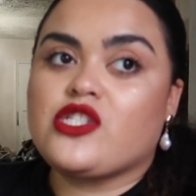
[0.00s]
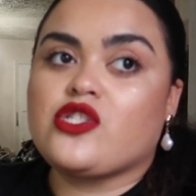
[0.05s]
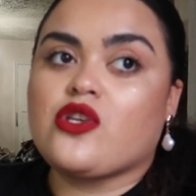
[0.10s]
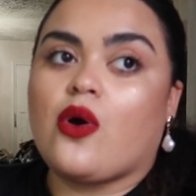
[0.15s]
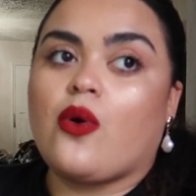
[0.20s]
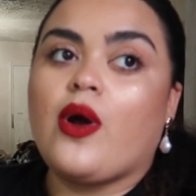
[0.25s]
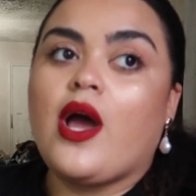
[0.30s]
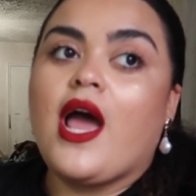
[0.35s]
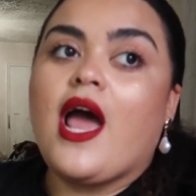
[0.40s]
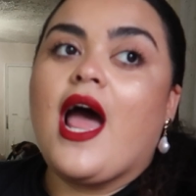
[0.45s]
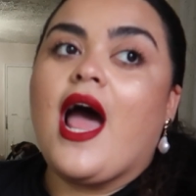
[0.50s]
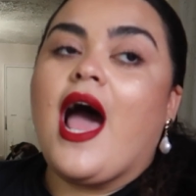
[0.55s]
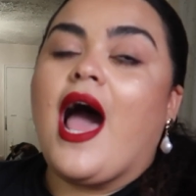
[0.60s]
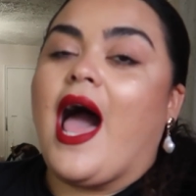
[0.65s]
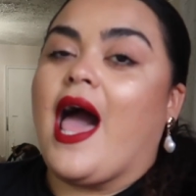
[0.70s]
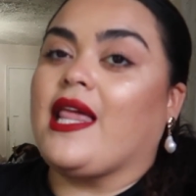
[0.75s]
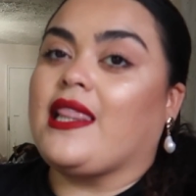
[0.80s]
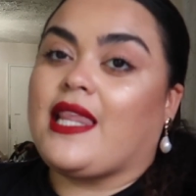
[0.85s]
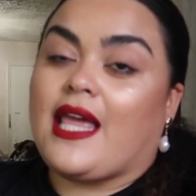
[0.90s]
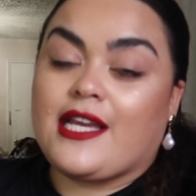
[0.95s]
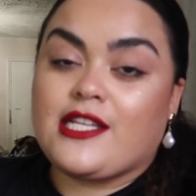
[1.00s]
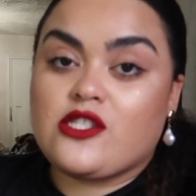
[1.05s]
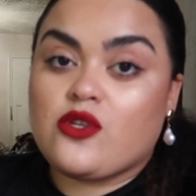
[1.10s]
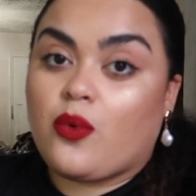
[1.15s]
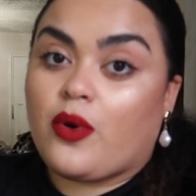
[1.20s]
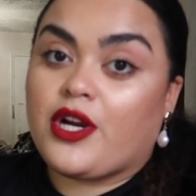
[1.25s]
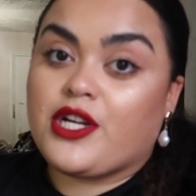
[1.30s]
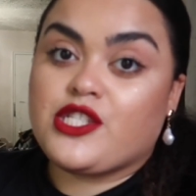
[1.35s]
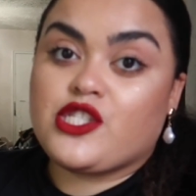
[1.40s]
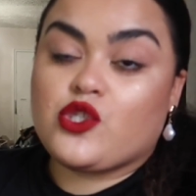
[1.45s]
So I like to
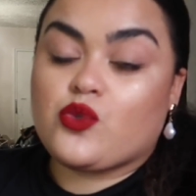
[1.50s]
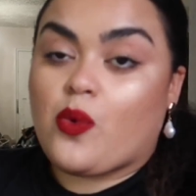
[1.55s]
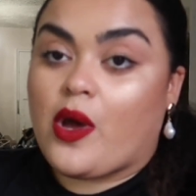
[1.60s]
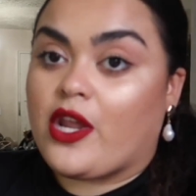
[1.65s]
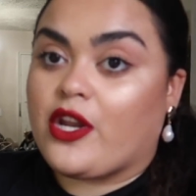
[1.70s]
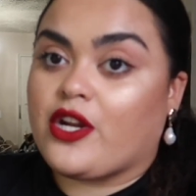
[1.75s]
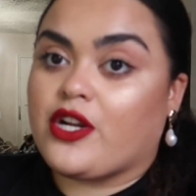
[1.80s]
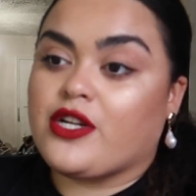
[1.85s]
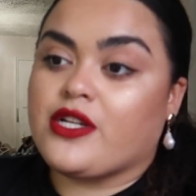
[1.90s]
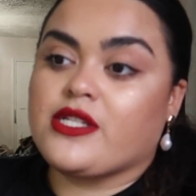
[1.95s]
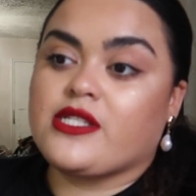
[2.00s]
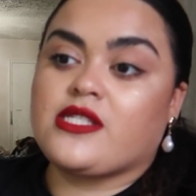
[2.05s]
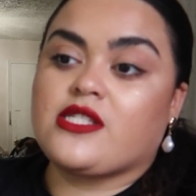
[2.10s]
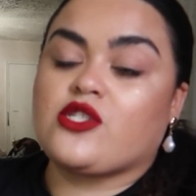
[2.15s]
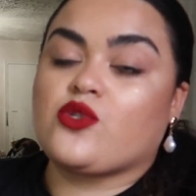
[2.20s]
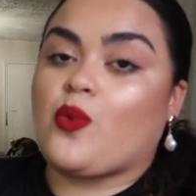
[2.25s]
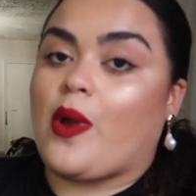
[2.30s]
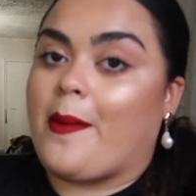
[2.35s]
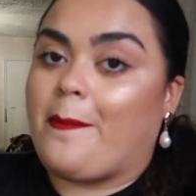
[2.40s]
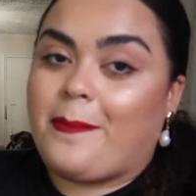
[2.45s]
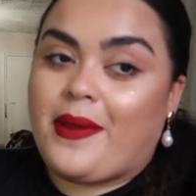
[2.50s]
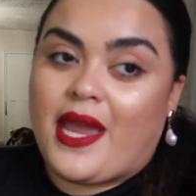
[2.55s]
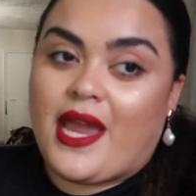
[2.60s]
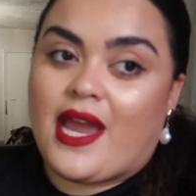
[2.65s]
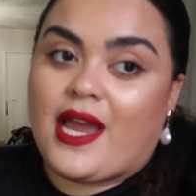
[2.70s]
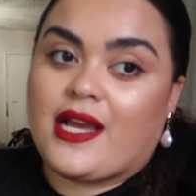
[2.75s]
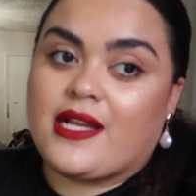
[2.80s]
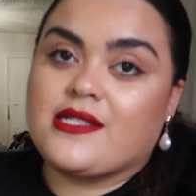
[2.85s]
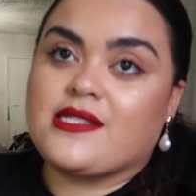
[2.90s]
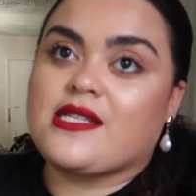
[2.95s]
wear sweaters,
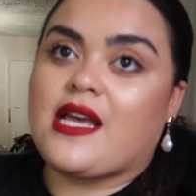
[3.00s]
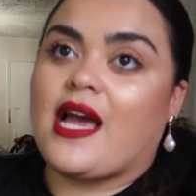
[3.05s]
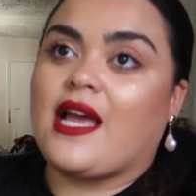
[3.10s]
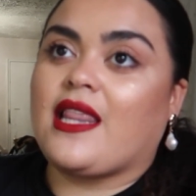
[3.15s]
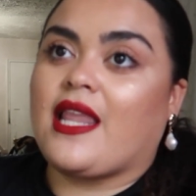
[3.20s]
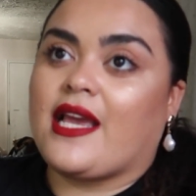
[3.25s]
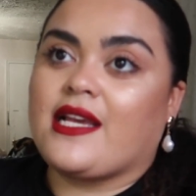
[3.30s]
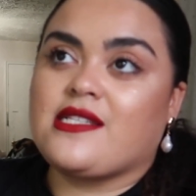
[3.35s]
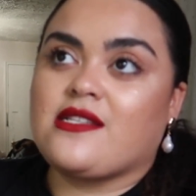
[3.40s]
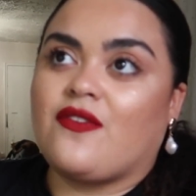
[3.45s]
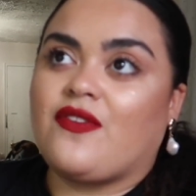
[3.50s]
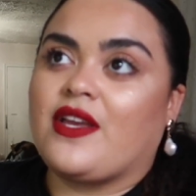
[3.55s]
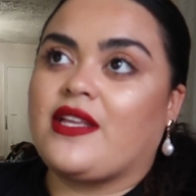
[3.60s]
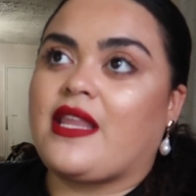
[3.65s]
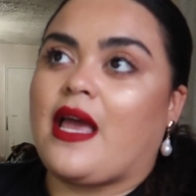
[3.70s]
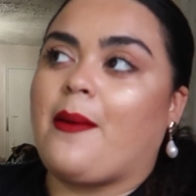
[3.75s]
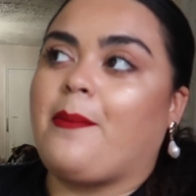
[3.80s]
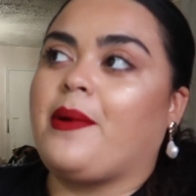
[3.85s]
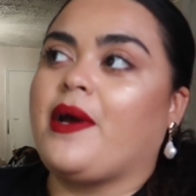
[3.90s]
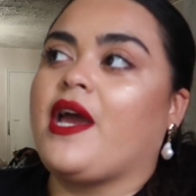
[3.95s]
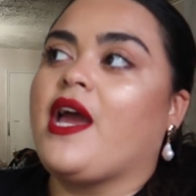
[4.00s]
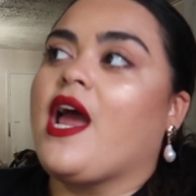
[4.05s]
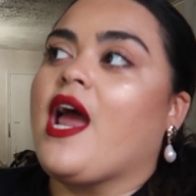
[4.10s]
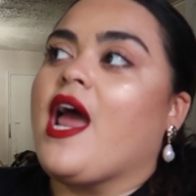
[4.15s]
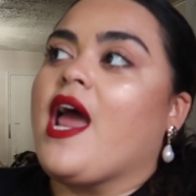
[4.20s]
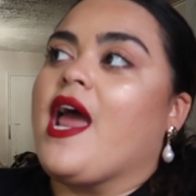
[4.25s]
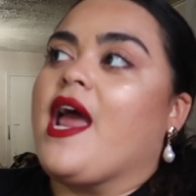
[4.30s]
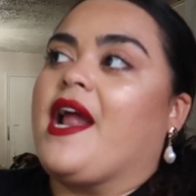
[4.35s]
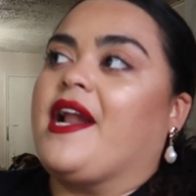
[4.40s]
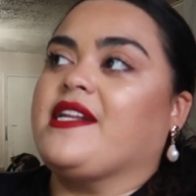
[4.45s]
sweatpants, I like stuff like that, but
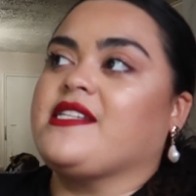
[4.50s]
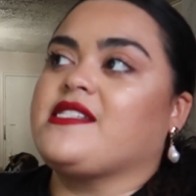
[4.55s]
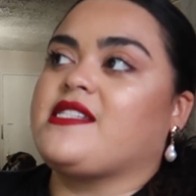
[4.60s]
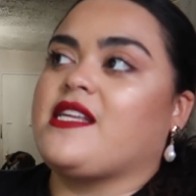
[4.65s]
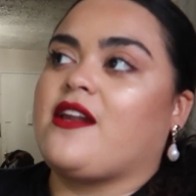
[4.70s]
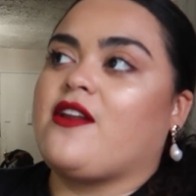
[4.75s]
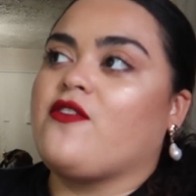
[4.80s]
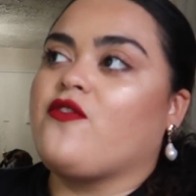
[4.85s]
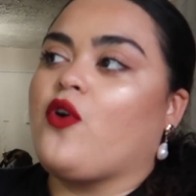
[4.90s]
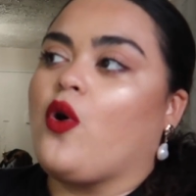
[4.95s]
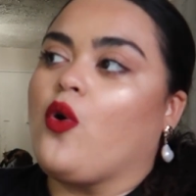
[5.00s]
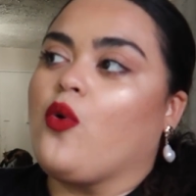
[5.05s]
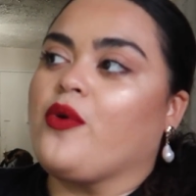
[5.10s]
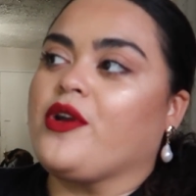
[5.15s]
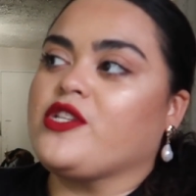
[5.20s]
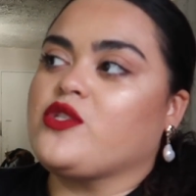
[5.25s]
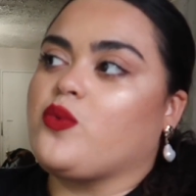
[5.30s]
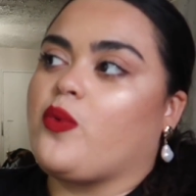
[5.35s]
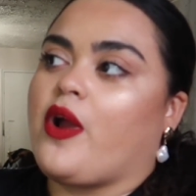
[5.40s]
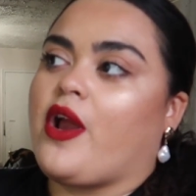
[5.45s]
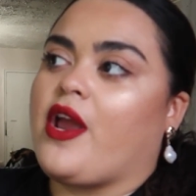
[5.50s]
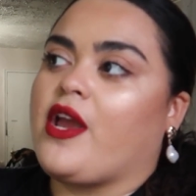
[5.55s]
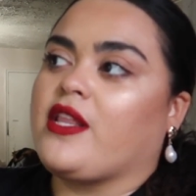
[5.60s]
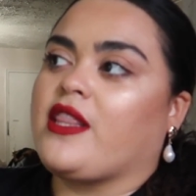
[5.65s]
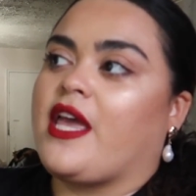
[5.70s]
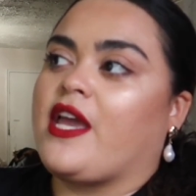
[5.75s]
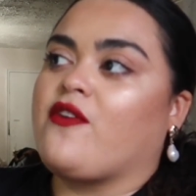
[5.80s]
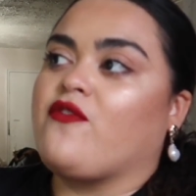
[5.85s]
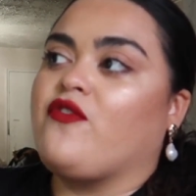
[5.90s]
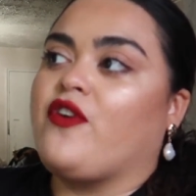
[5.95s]
instead of always wearing
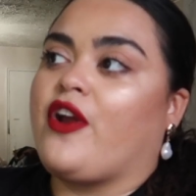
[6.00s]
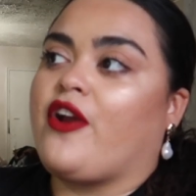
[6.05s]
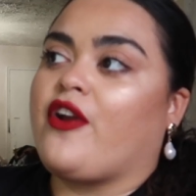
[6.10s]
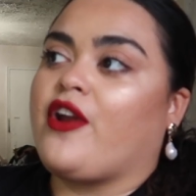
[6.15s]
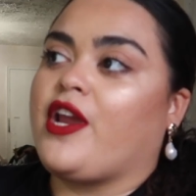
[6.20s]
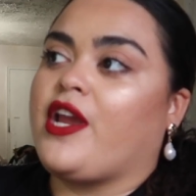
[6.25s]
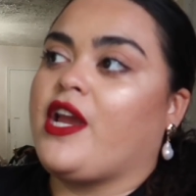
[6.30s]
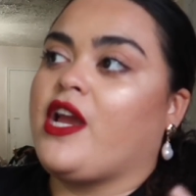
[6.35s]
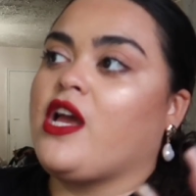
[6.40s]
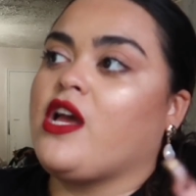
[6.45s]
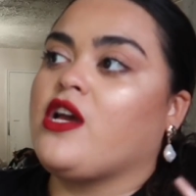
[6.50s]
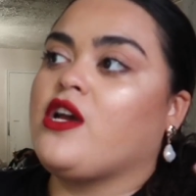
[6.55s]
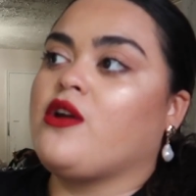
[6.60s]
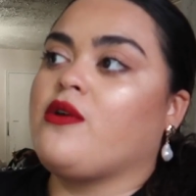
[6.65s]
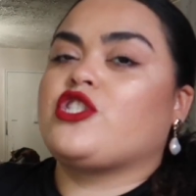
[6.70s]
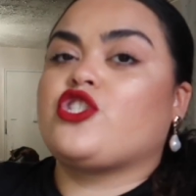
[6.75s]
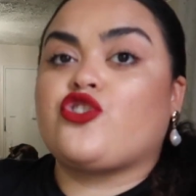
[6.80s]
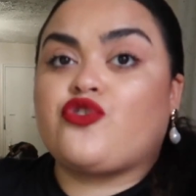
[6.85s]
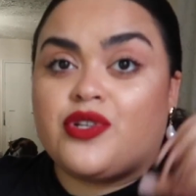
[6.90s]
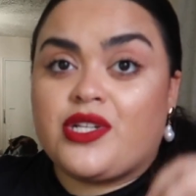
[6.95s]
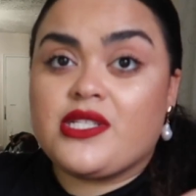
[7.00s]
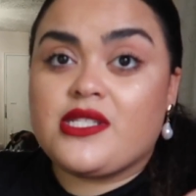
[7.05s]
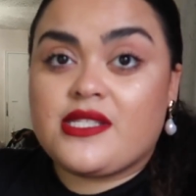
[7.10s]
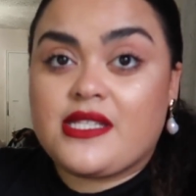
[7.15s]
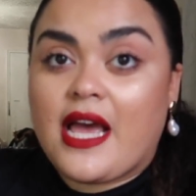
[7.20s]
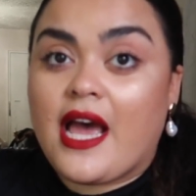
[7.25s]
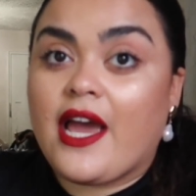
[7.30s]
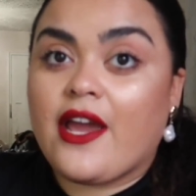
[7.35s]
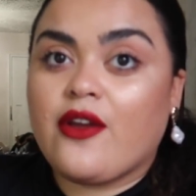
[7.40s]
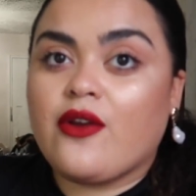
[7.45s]
like very street
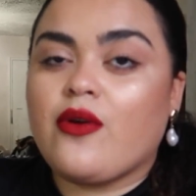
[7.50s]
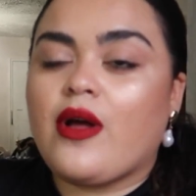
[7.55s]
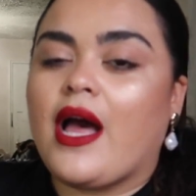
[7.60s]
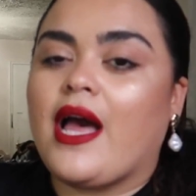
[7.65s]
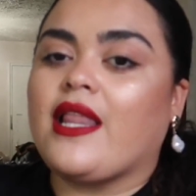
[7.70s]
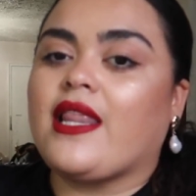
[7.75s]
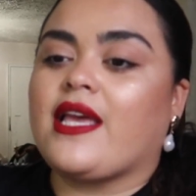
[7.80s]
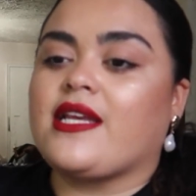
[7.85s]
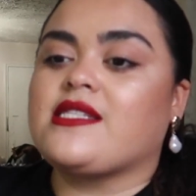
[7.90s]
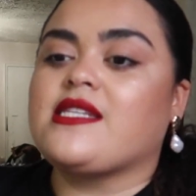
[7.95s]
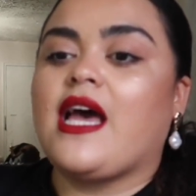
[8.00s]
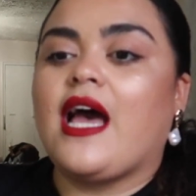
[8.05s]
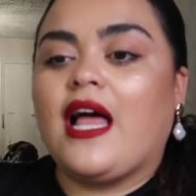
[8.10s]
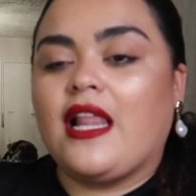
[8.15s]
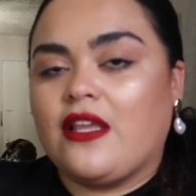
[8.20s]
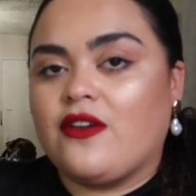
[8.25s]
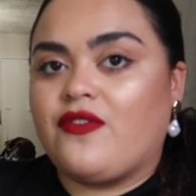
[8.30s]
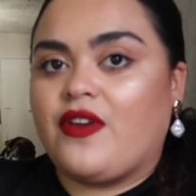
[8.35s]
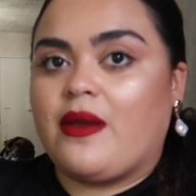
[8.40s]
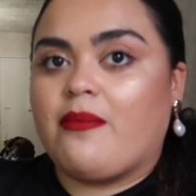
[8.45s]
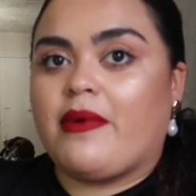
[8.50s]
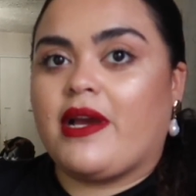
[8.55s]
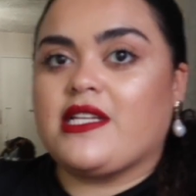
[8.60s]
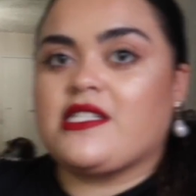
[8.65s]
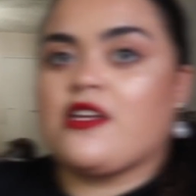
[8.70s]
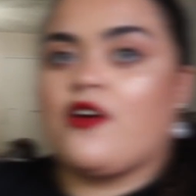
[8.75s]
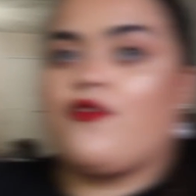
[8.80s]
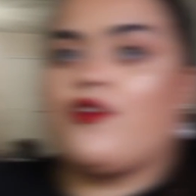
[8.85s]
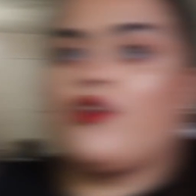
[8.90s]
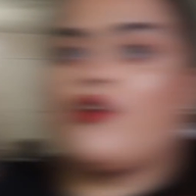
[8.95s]
style, I like to elevate
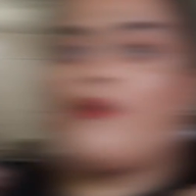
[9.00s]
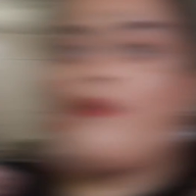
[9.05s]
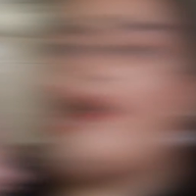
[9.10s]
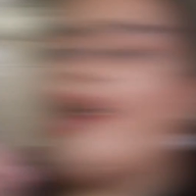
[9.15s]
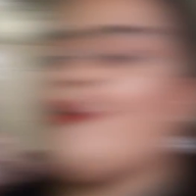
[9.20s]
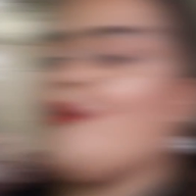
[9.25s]
myself a little bit.